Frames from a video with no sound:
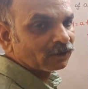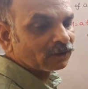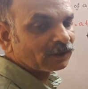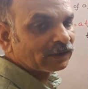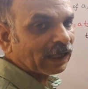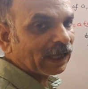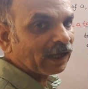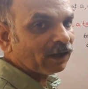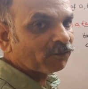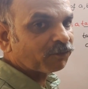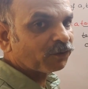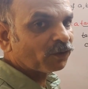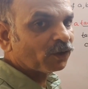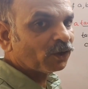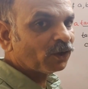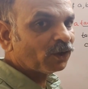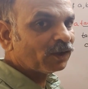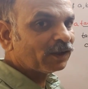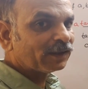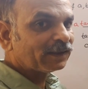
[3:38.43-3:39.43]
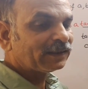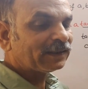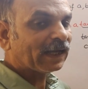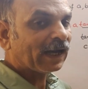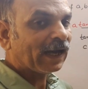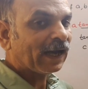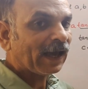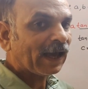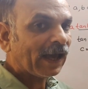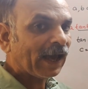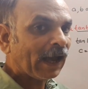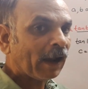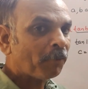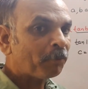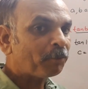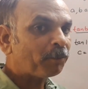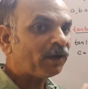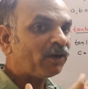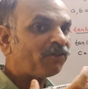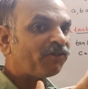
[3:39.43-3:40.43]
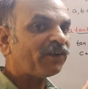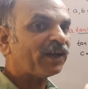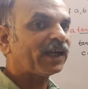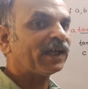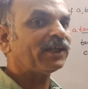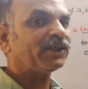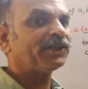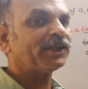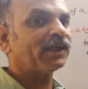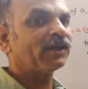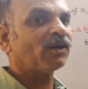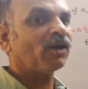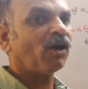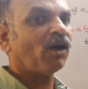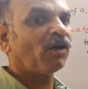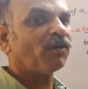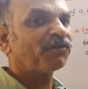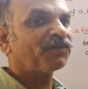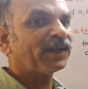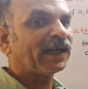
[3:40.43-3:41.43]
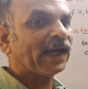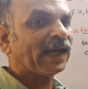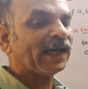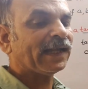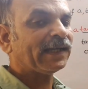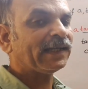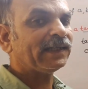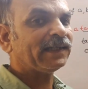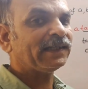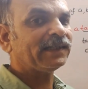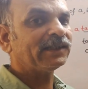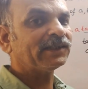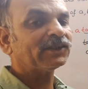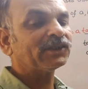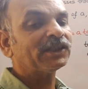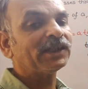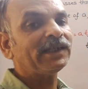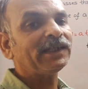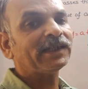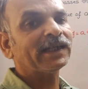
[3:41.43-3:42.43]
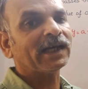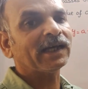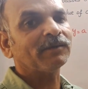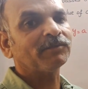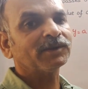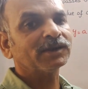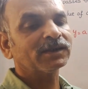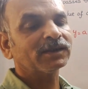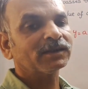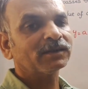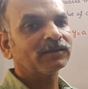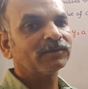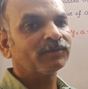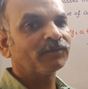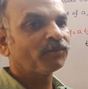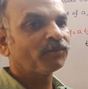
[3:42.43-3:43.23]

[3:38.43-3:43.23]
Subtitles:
So therefore the amplification of tan is 3 times.